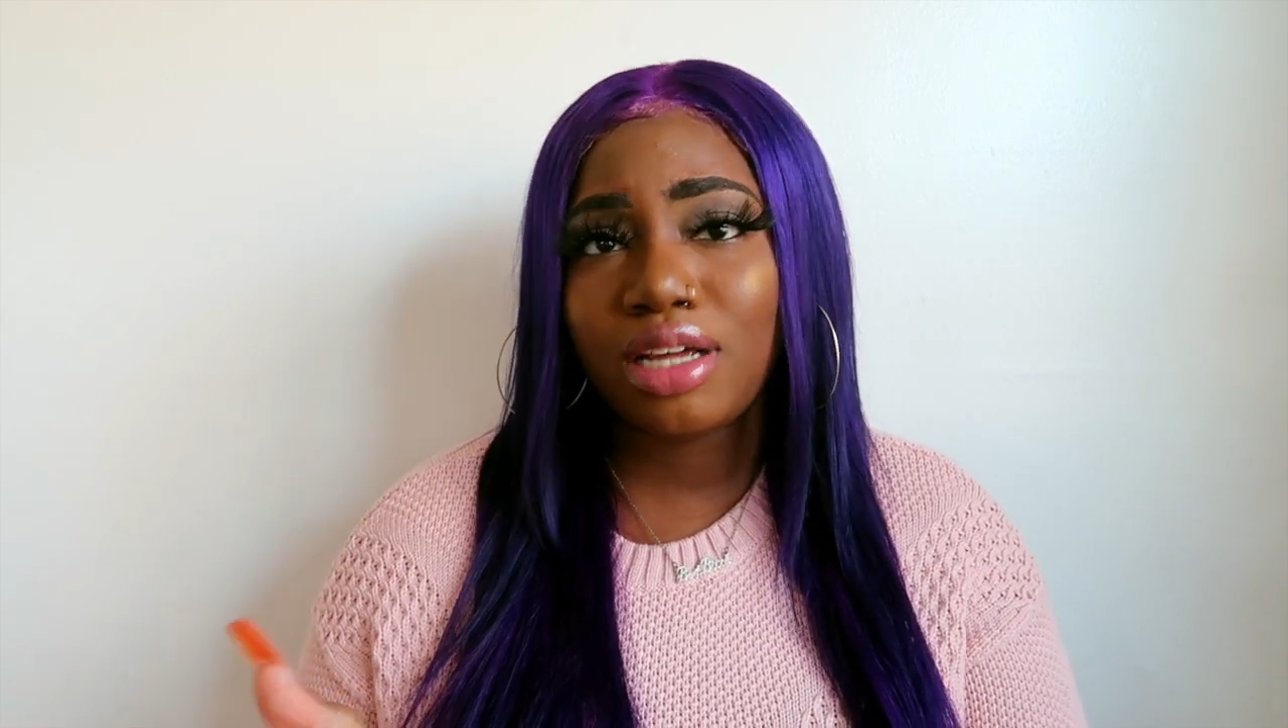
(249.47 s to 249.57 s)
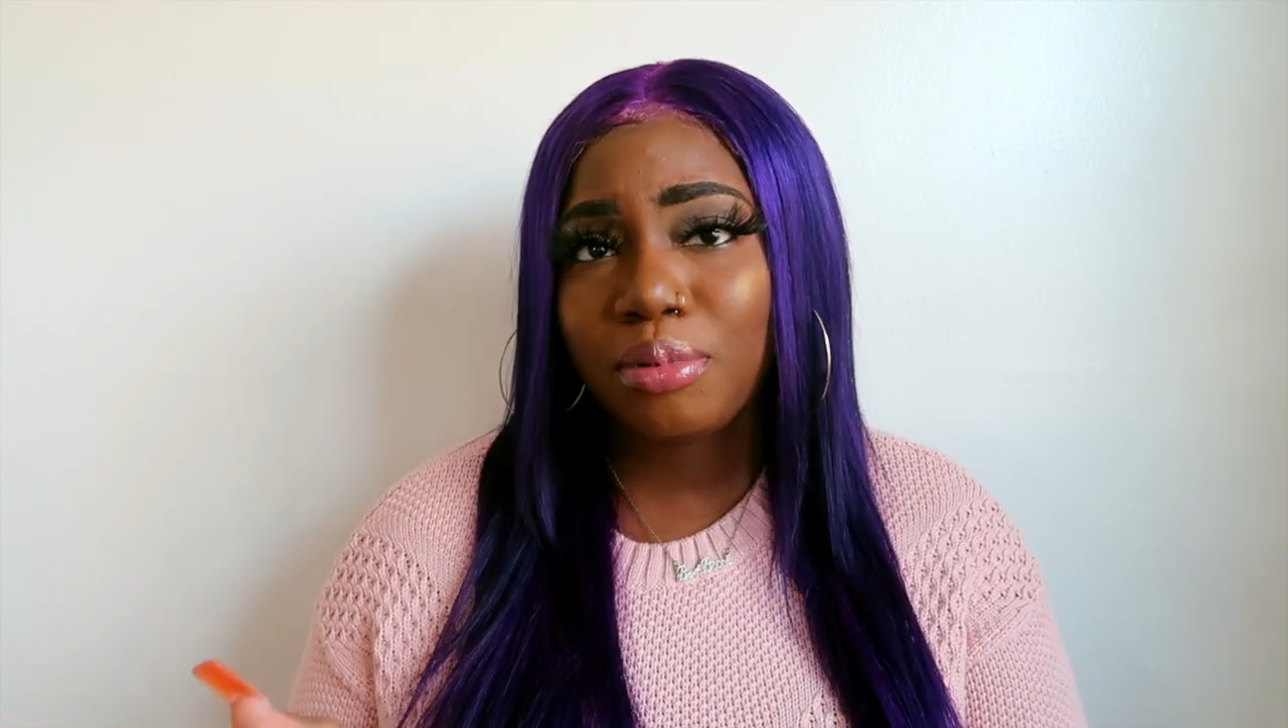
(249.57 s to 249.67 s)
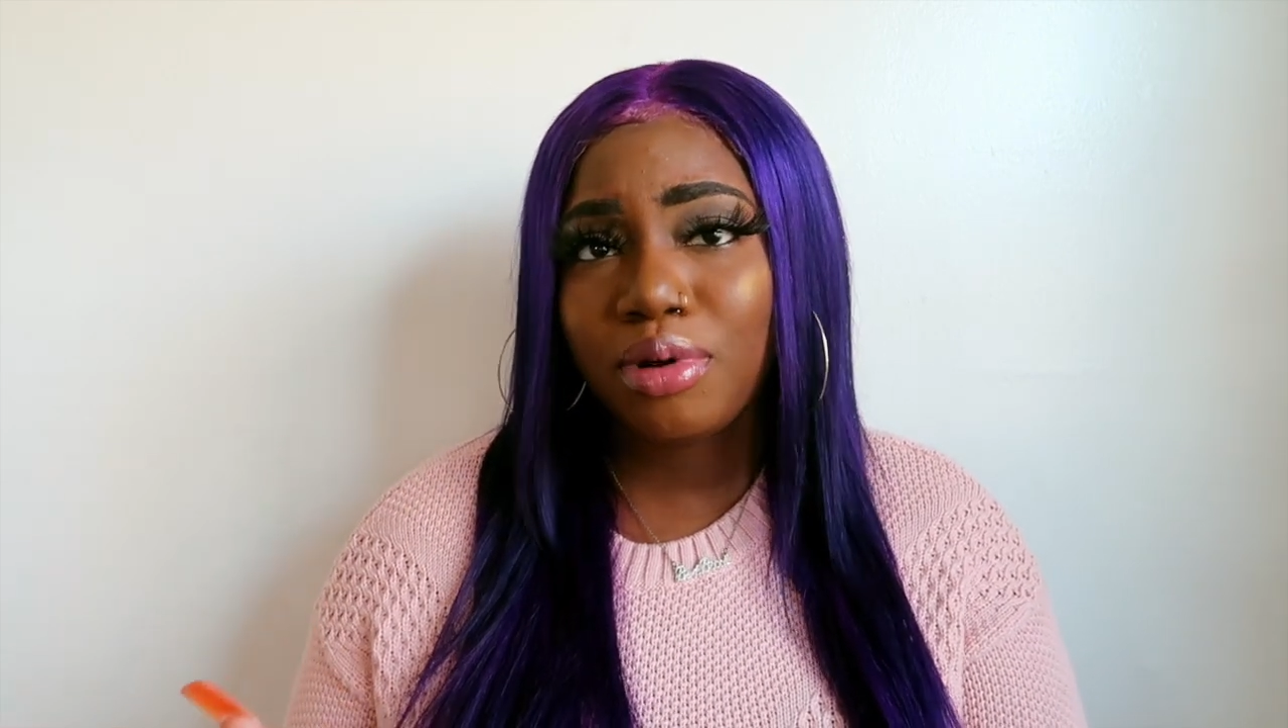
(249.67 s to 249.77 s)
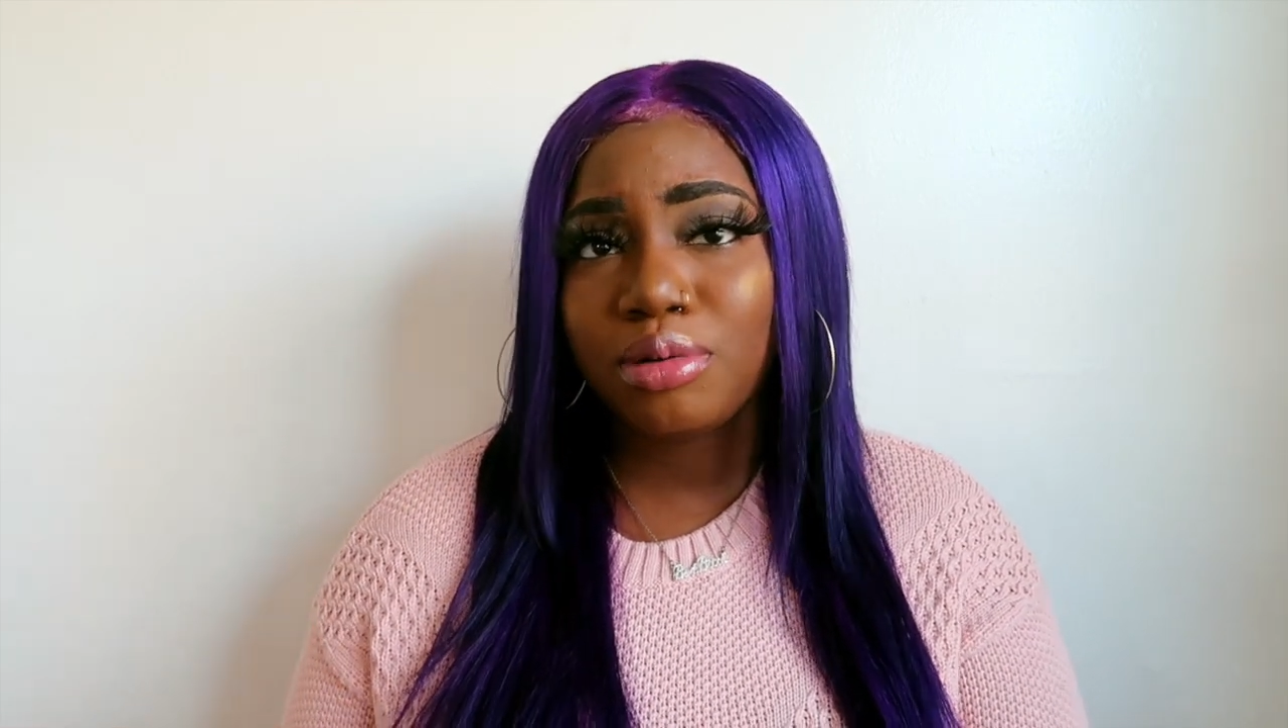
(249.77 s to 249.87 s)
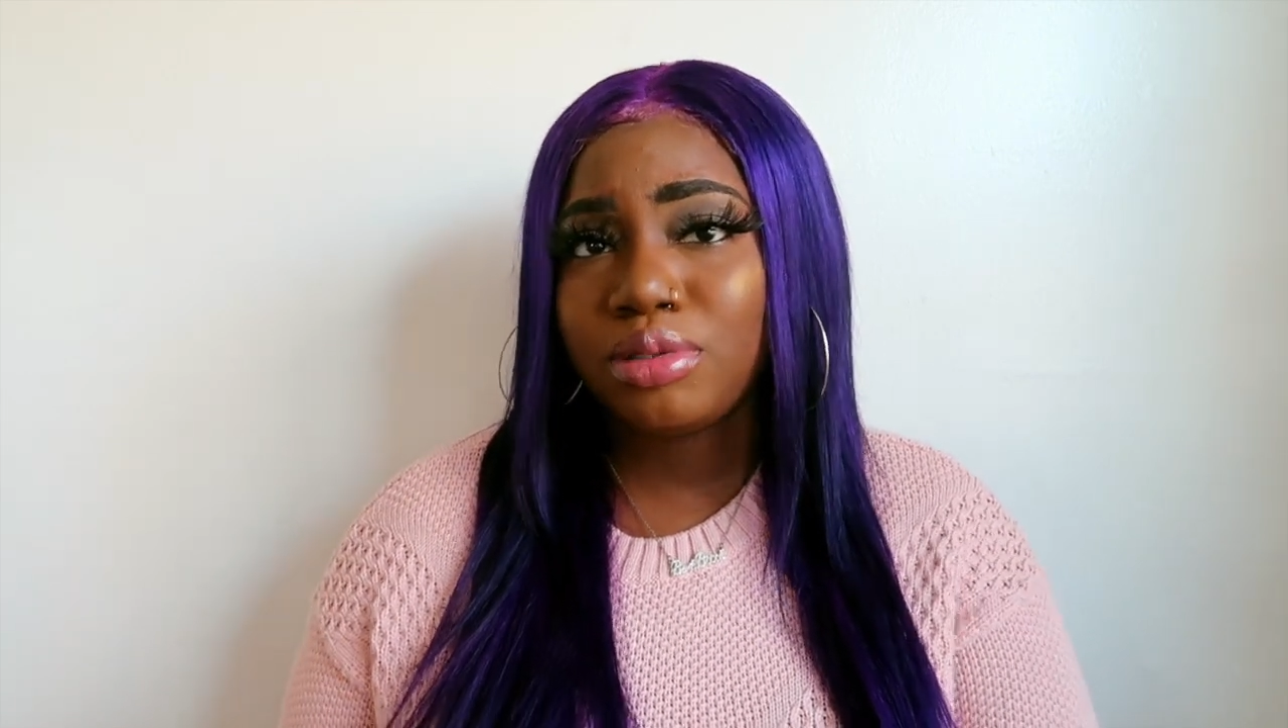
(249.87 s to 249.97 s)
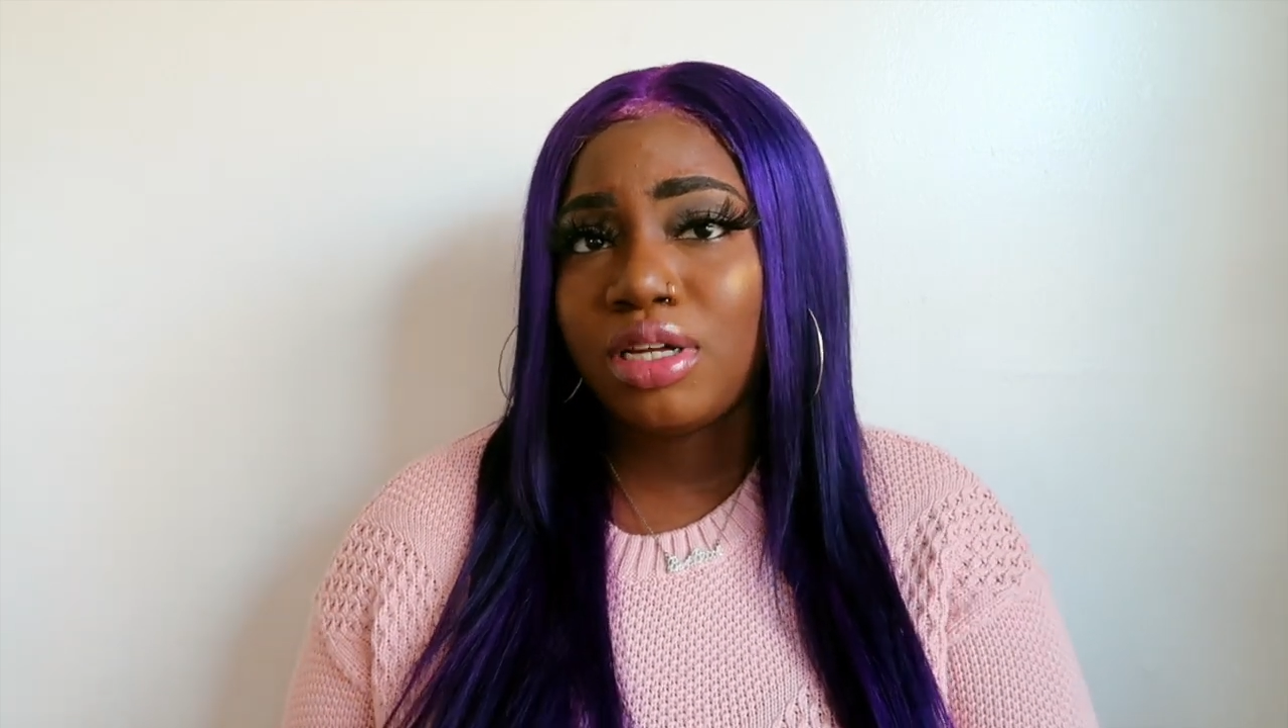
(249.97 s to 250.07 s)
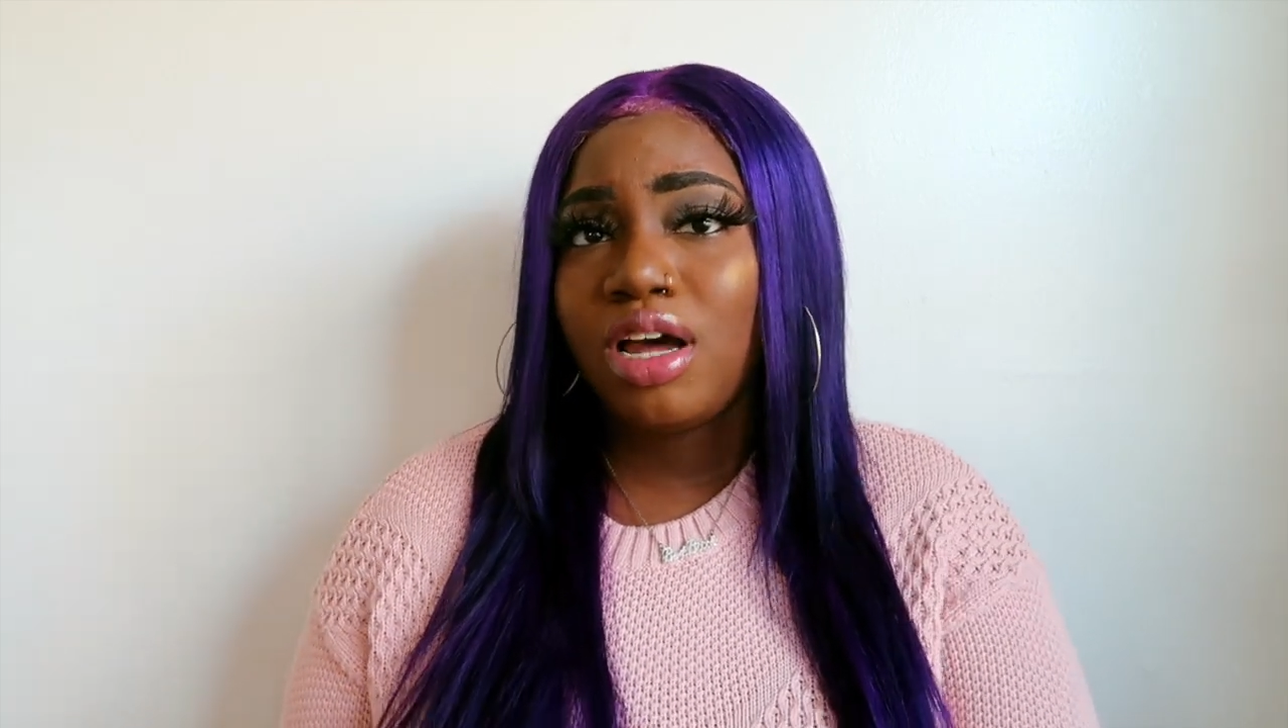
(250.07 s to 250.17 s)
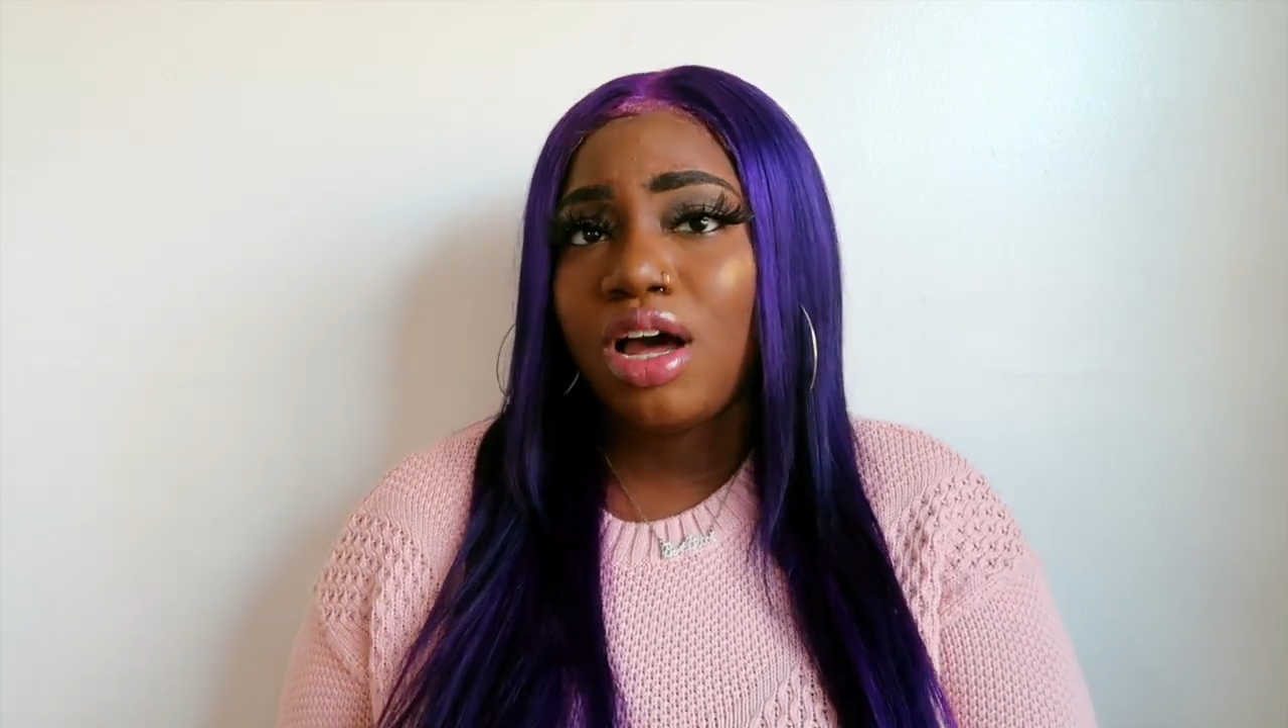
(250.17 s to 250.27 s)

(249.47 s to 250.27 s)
Depo.